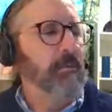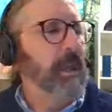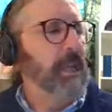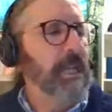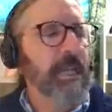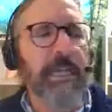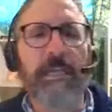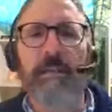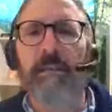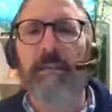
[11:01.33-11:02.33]

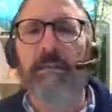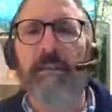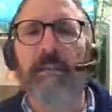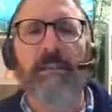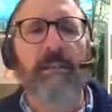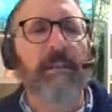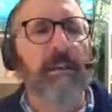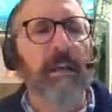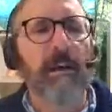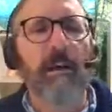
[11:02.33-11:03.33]
Ready?
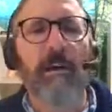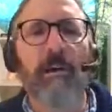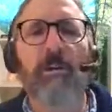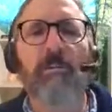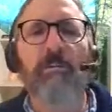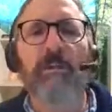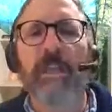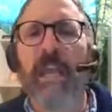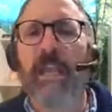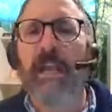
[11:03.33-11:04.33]
Uh-oh.
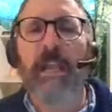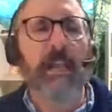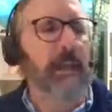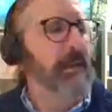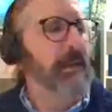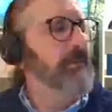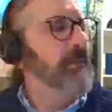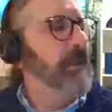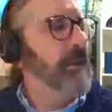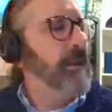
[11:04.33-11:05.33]
Cannot, come
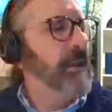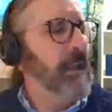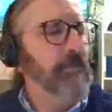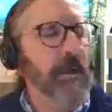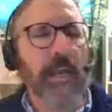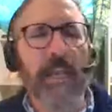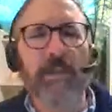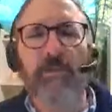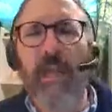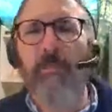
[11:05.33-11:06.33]
on,
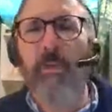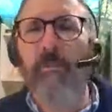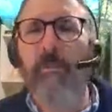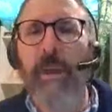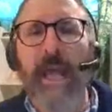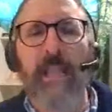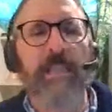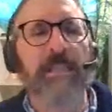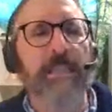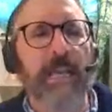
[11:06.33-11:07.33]
Adriana, put
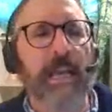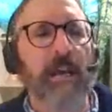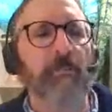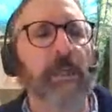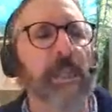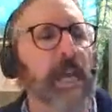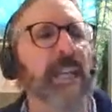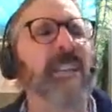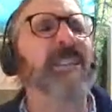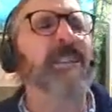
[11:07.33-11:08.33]
balance down.
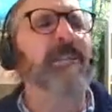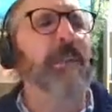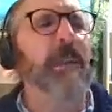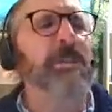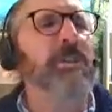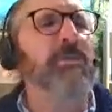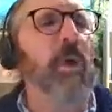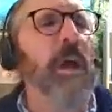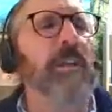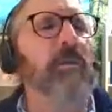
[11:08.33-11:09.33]
Balanced. Maybe she's
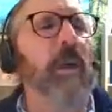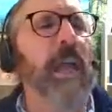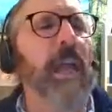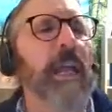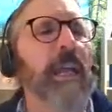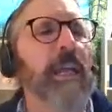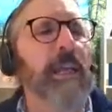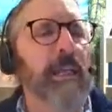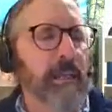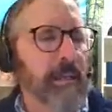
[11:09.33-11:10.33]
walked away.
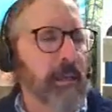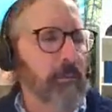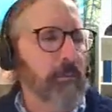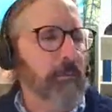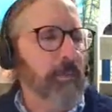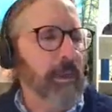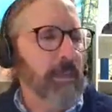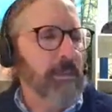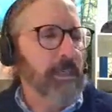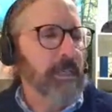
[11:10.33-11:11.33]
Nope,
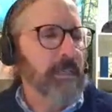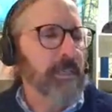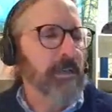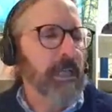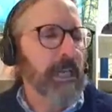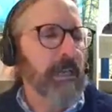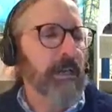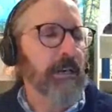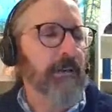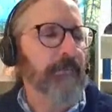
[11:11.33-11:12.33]
she's still
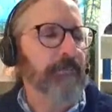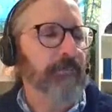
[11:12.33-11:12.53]
there.